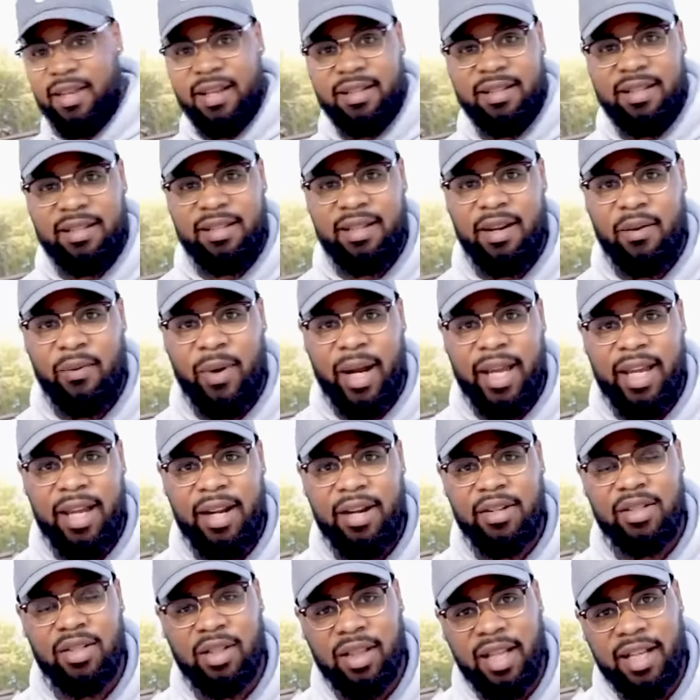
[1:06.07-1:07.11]
This is it right
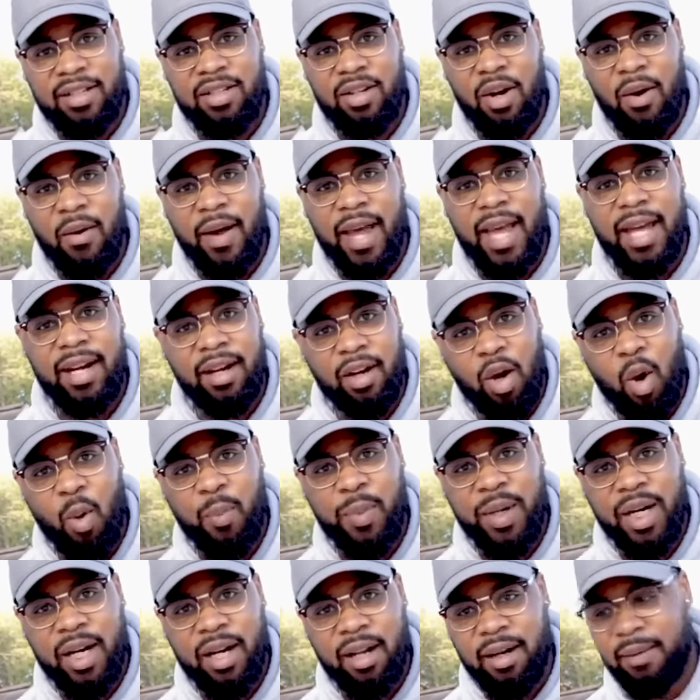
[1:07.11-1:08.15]
here, so let's go ahead and
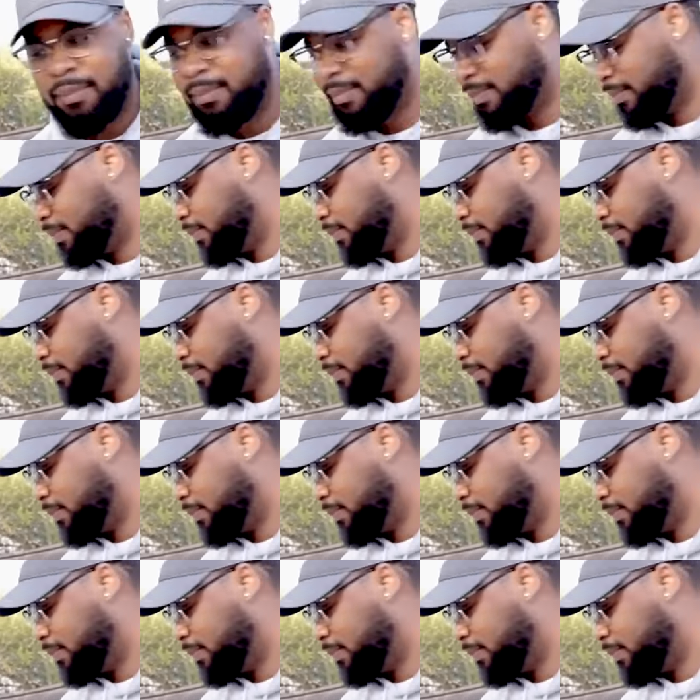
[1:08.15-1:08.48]
open it up.